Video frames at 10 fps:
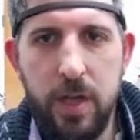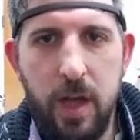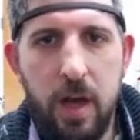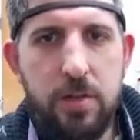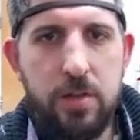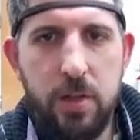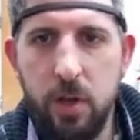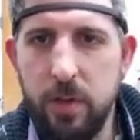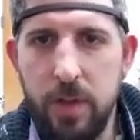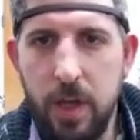I'd just go
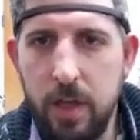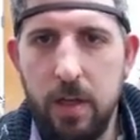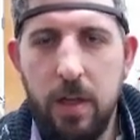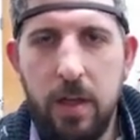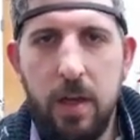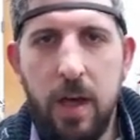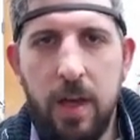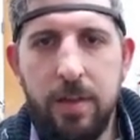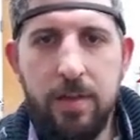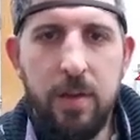with that
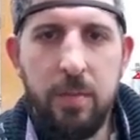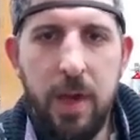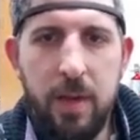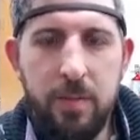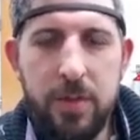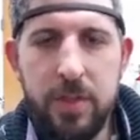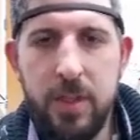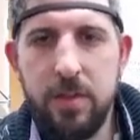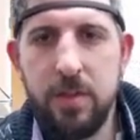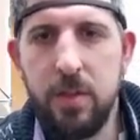and
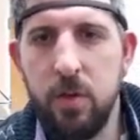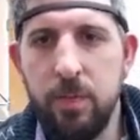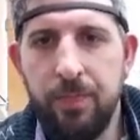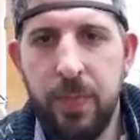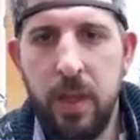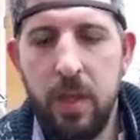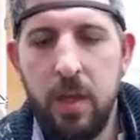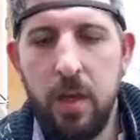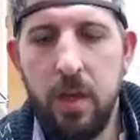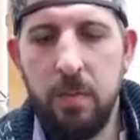proceed. So
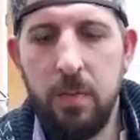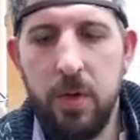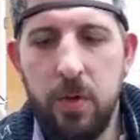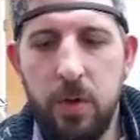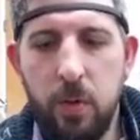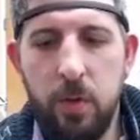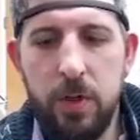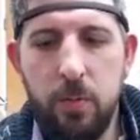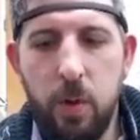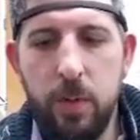what
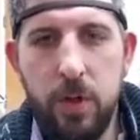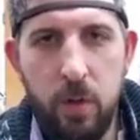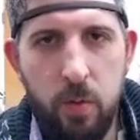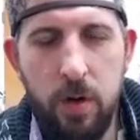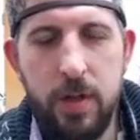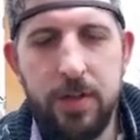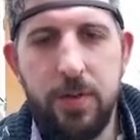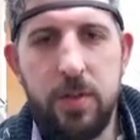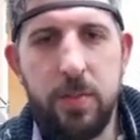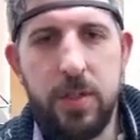we don't want is for
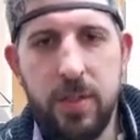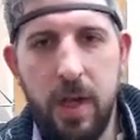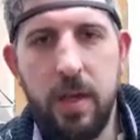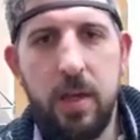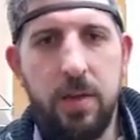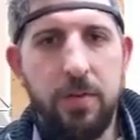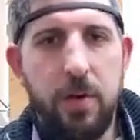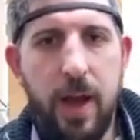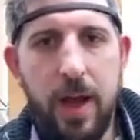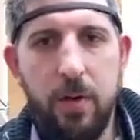you to be sat here for
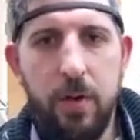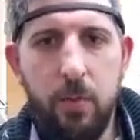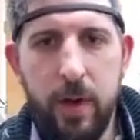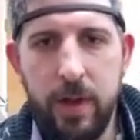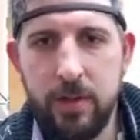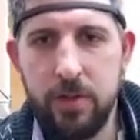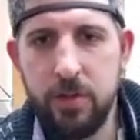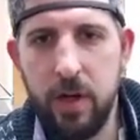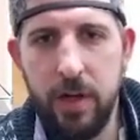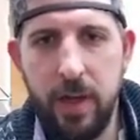an hour just
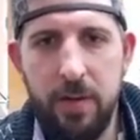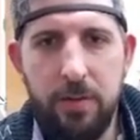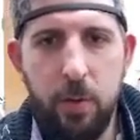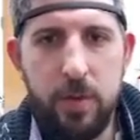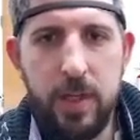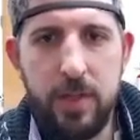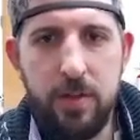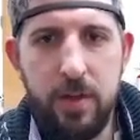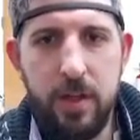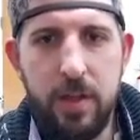trying to get 4 ticks
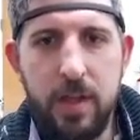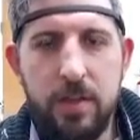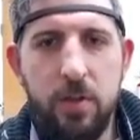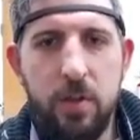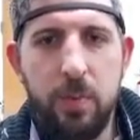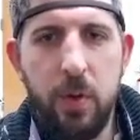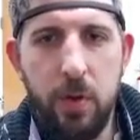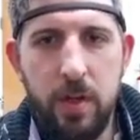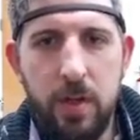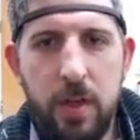on here. That's not the
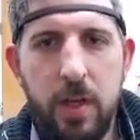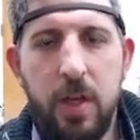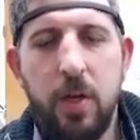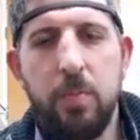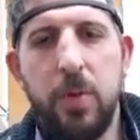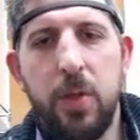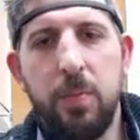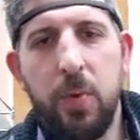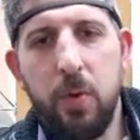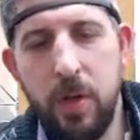point. But the
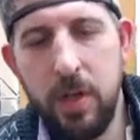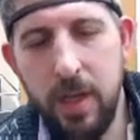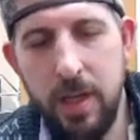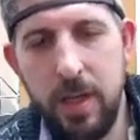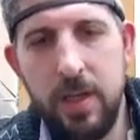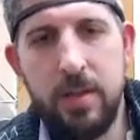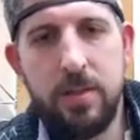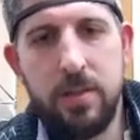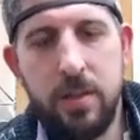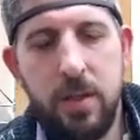point
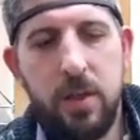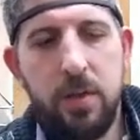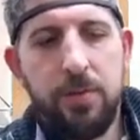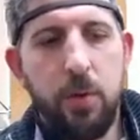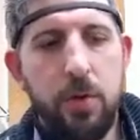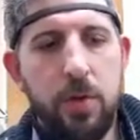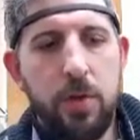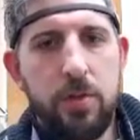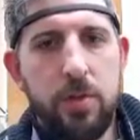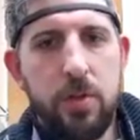is for you
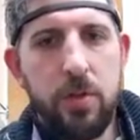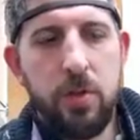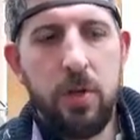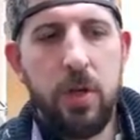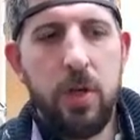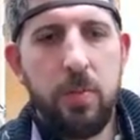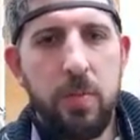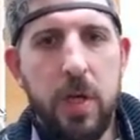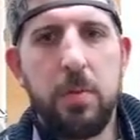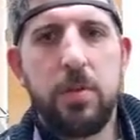to
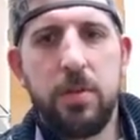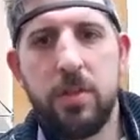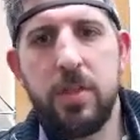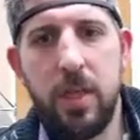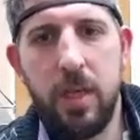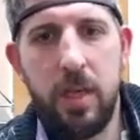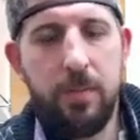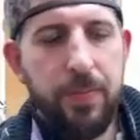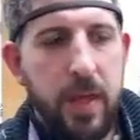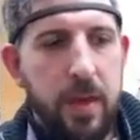be able to see
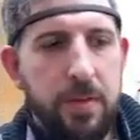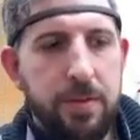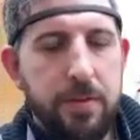if